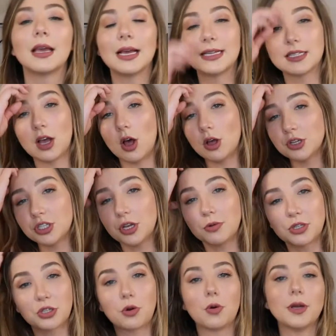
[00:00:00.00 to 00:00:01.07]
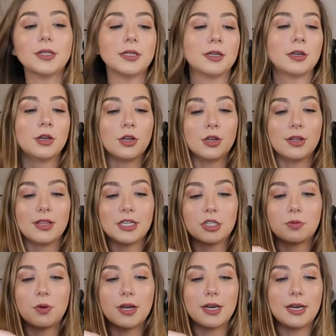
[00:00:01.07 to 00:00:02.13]
is also a skirt.
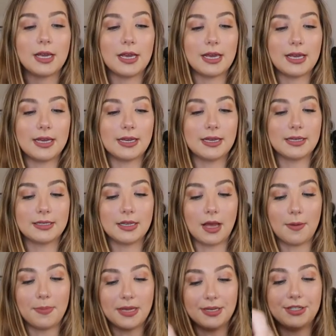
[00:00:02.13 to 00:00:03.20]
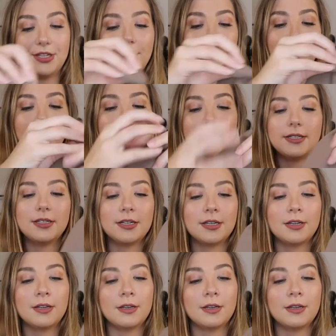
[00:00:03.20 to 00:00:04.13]
This one is a bit different.